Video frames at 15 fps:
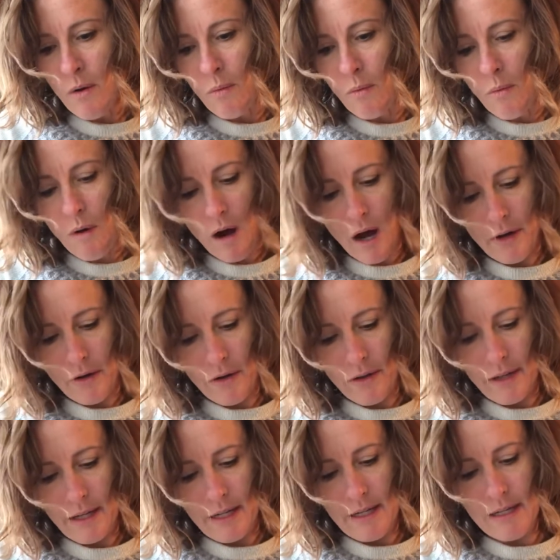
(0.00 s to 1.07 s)
water
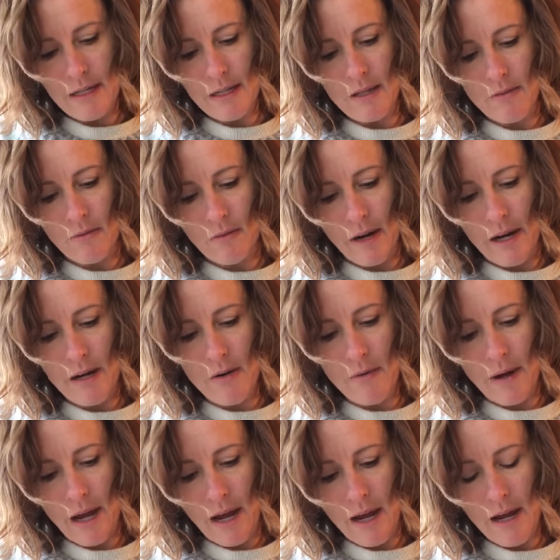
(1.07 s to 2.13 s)
this right
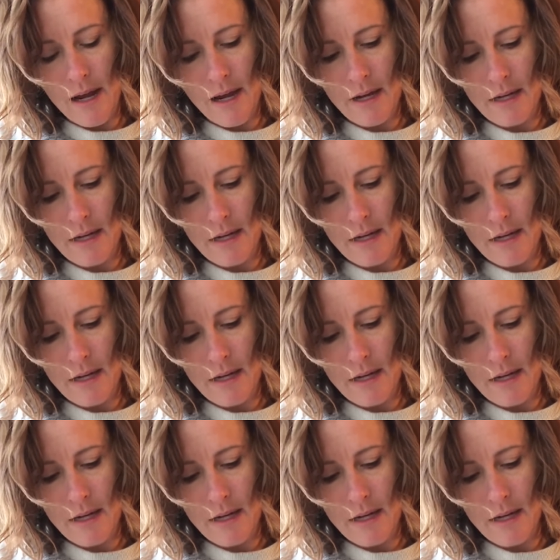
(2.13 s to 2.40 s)
away,